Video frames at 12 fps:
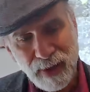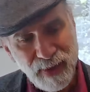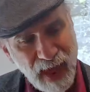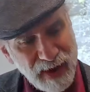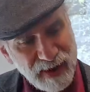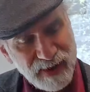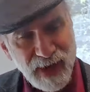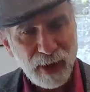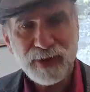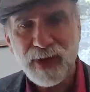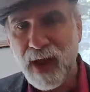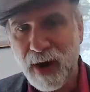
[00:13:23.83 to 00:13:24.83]
that
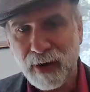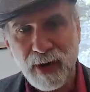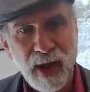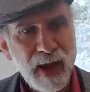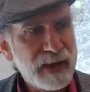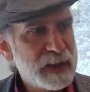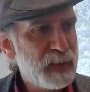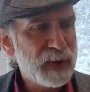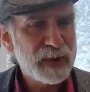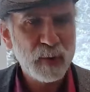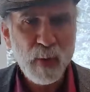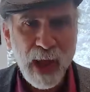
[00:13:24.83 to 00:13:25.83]
Delta Airlines
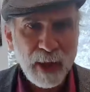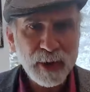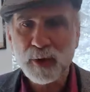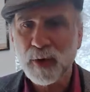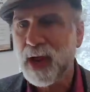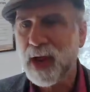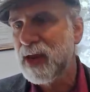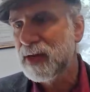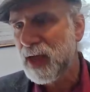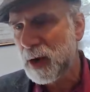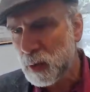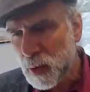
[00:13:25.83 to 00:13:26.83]
puts well
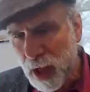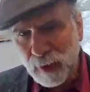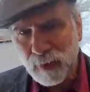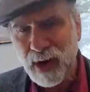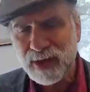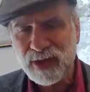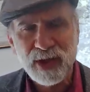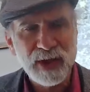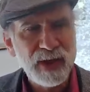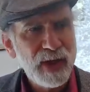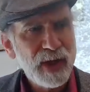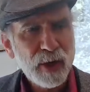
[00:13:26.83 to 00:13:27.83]
trained and well
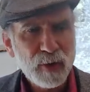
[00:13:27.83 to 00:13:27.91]
rested